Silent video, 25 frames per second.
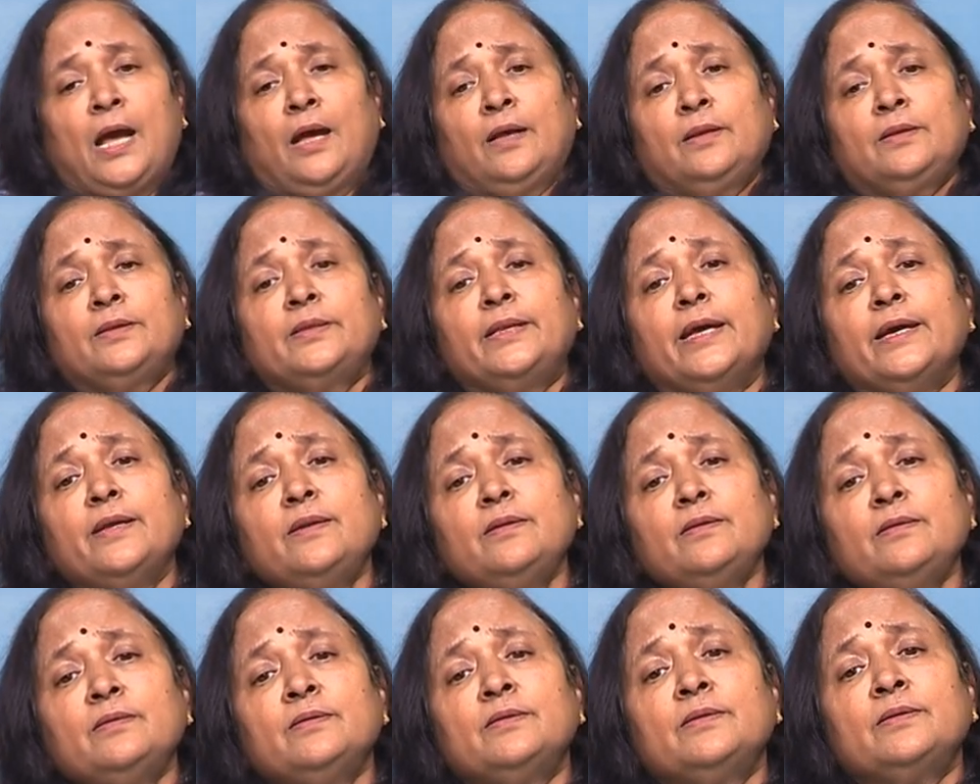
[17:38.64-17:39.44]
Then
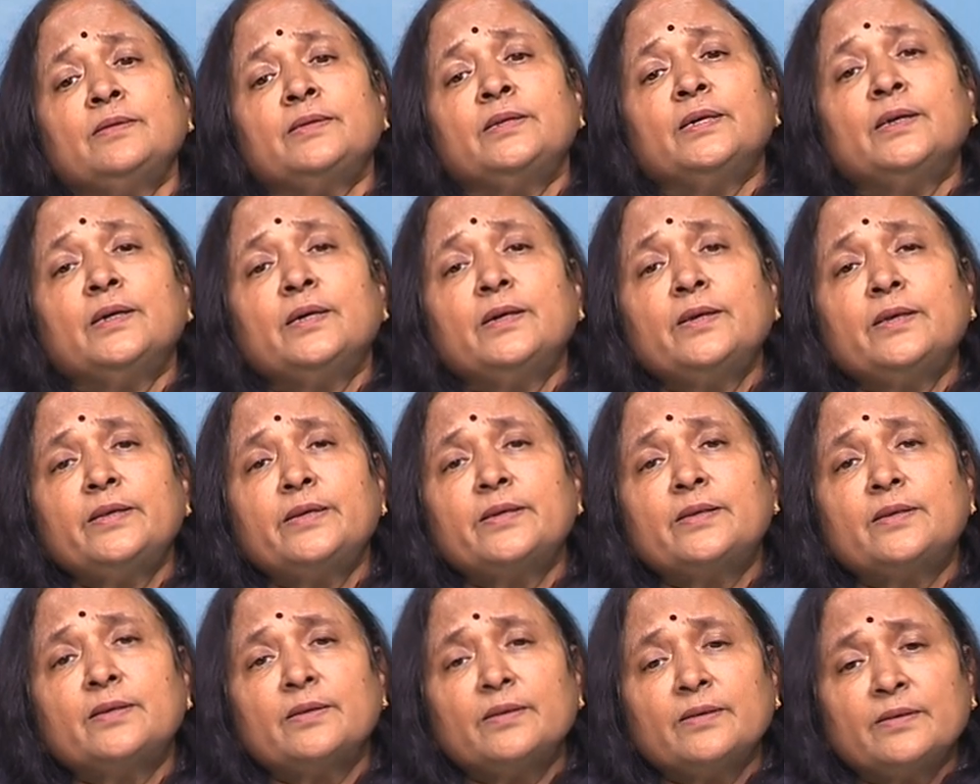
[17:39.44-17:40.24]
here
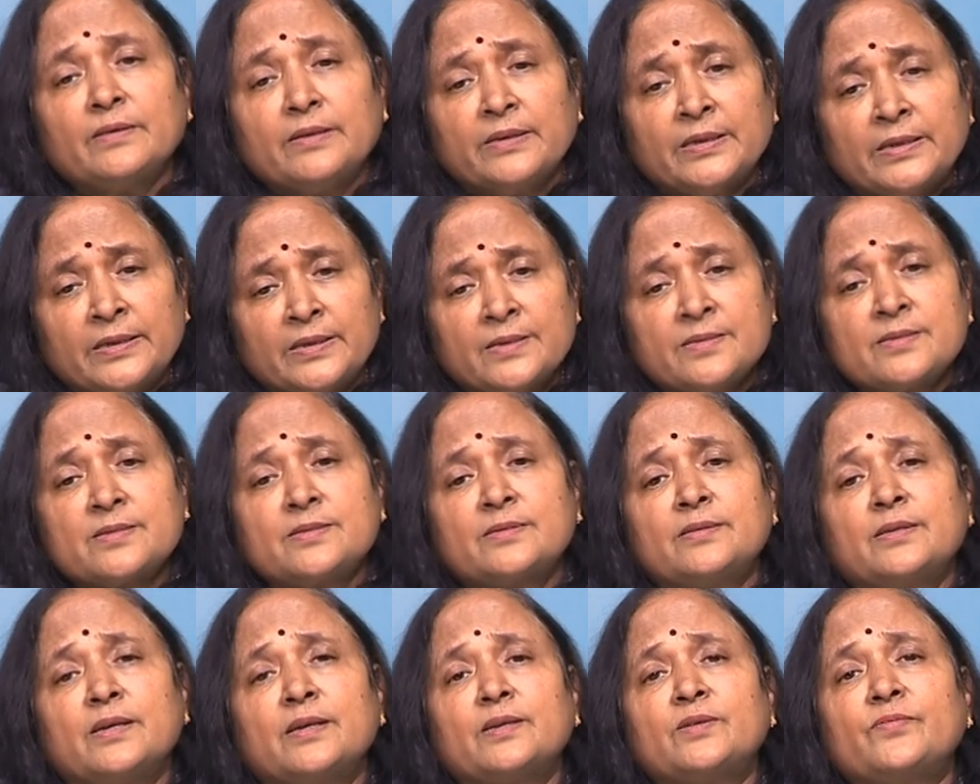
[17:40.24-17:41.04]
it is
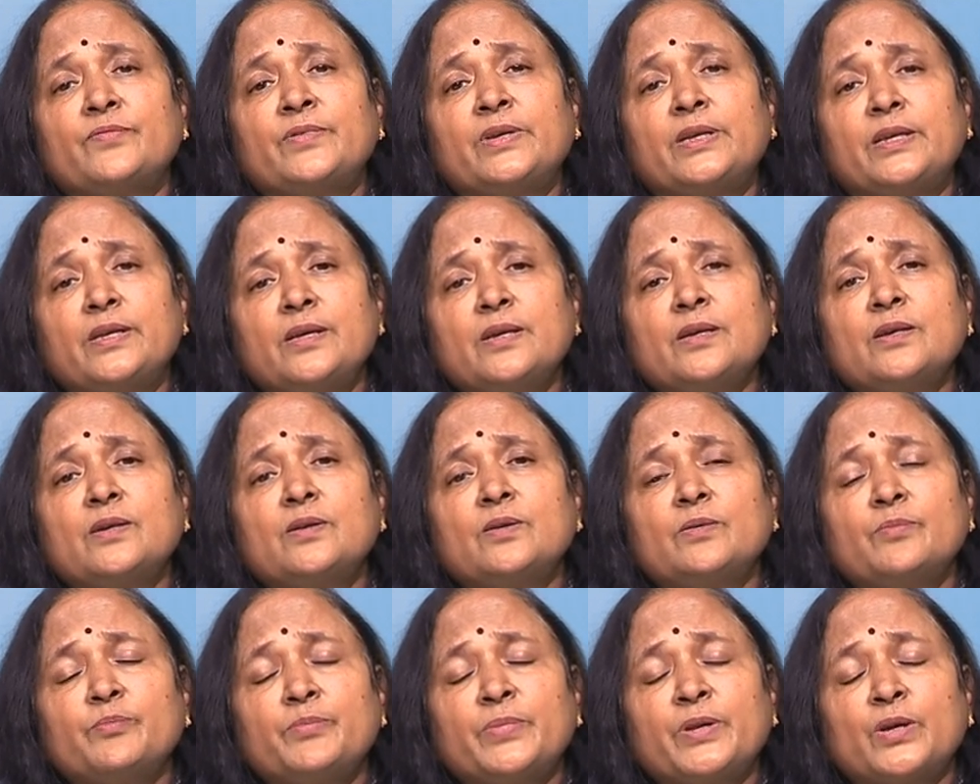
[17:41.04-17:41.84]
that we take
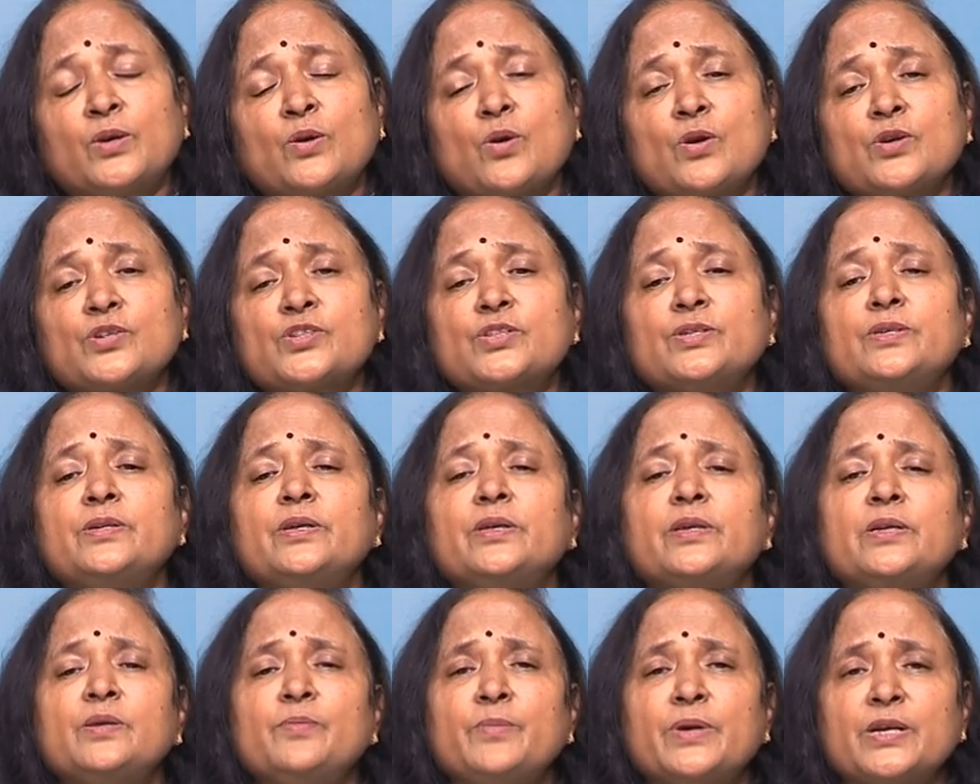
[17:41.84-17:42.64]

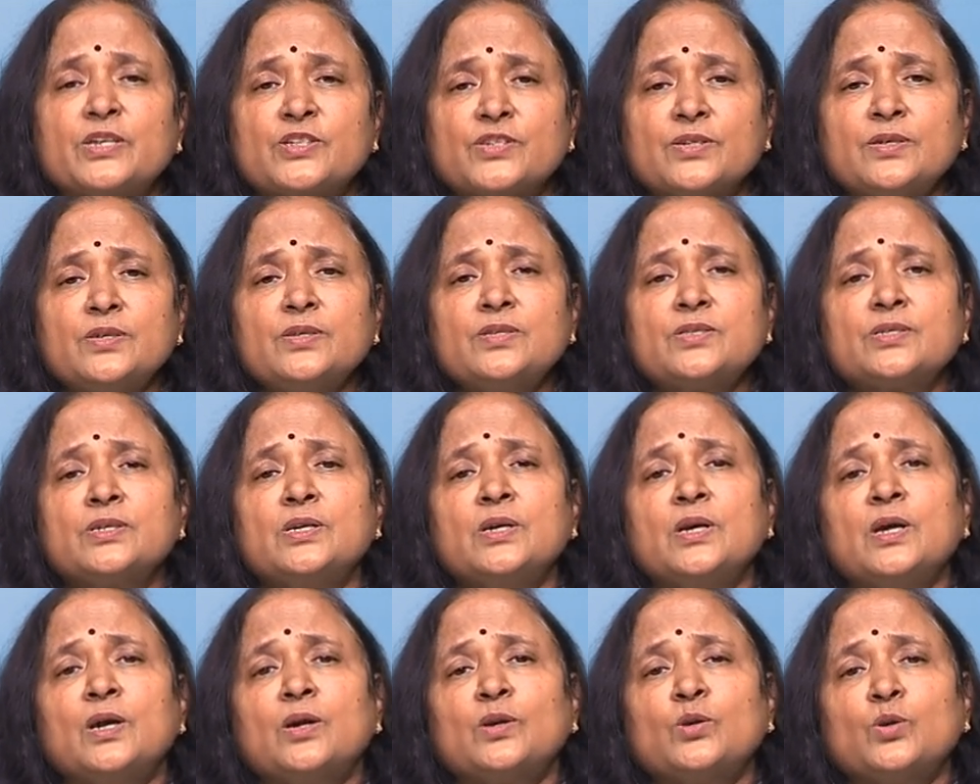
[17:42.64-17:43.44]
precautionary measures
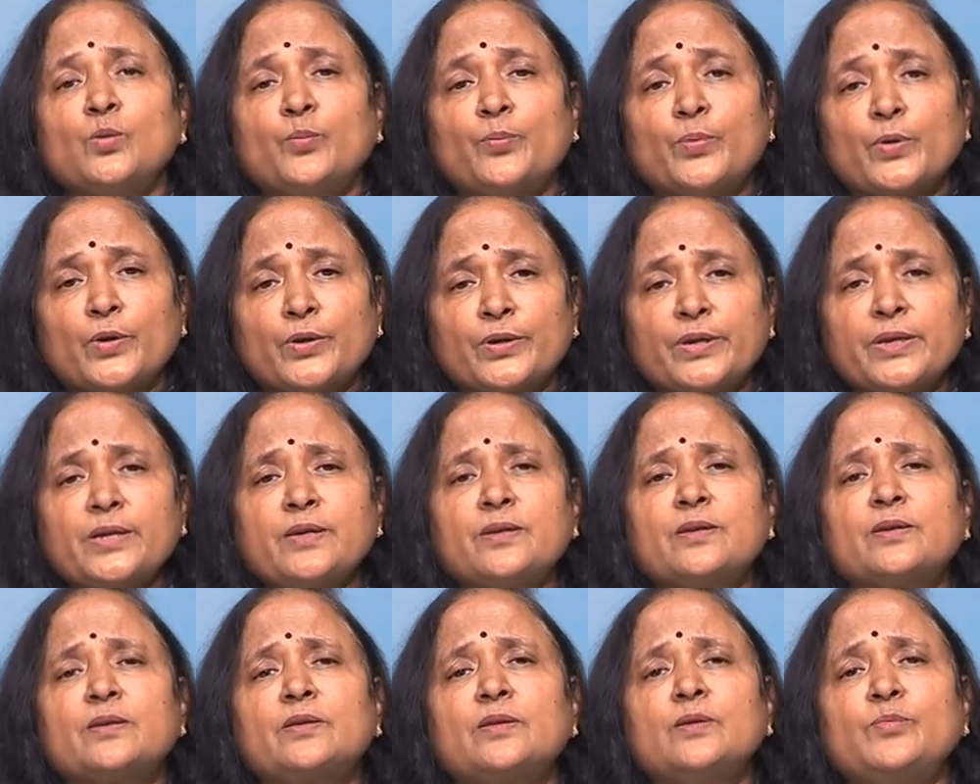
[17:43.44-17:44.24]
to protect
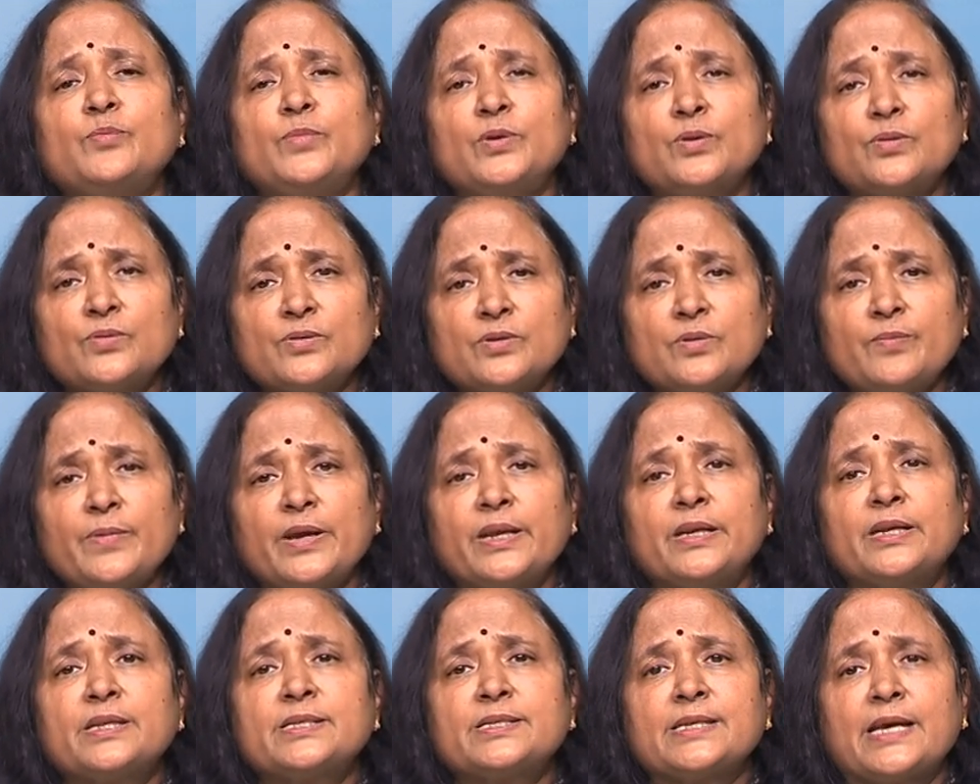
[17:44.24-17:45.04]
the museum and
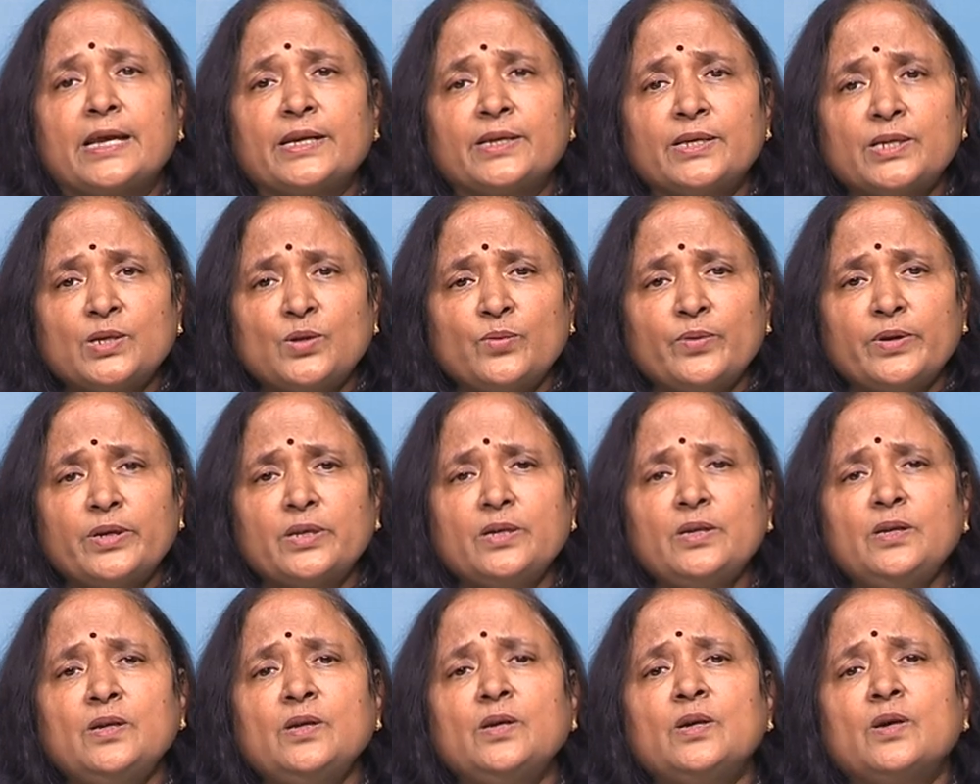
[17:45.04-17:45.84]
its antiquity
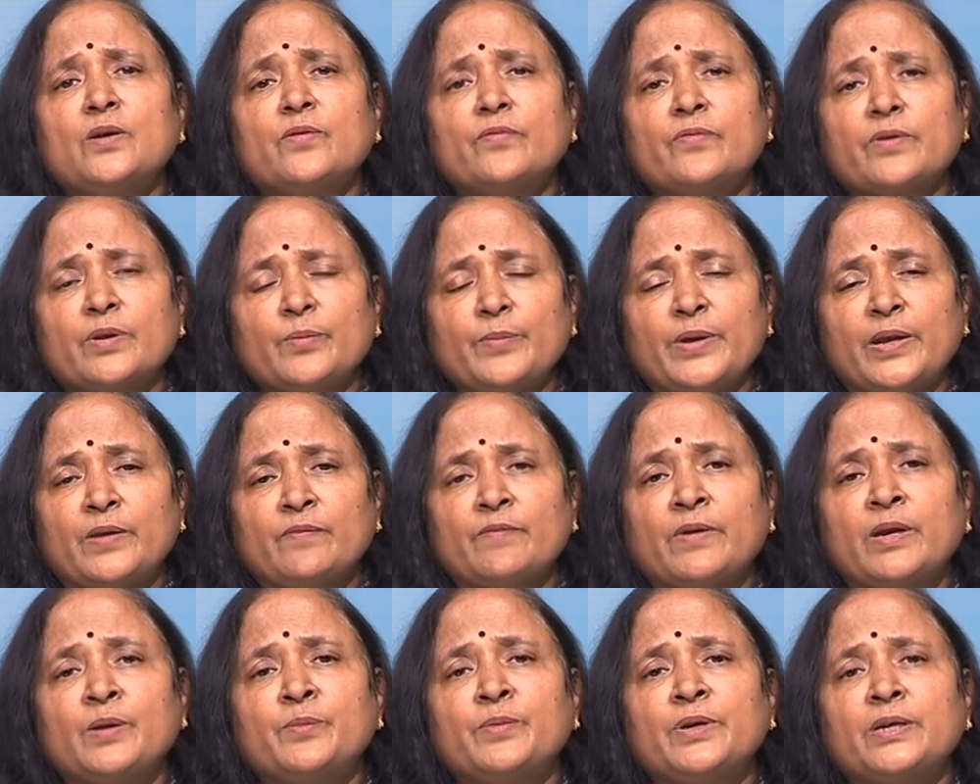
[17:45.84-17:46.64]
from
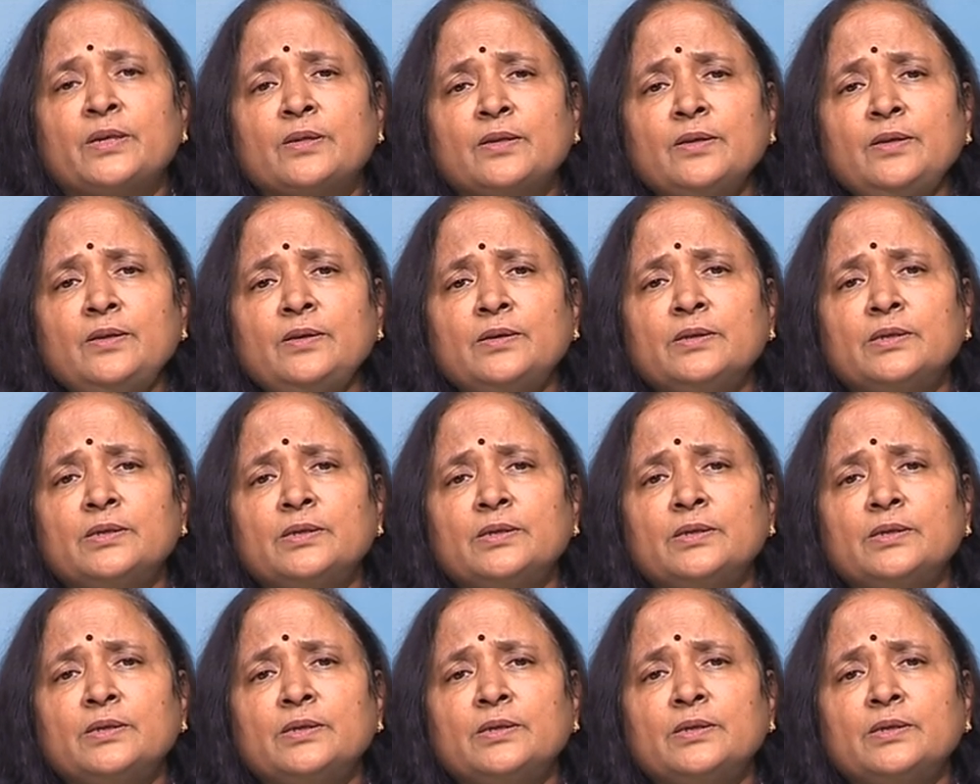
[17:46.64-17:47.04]
environmental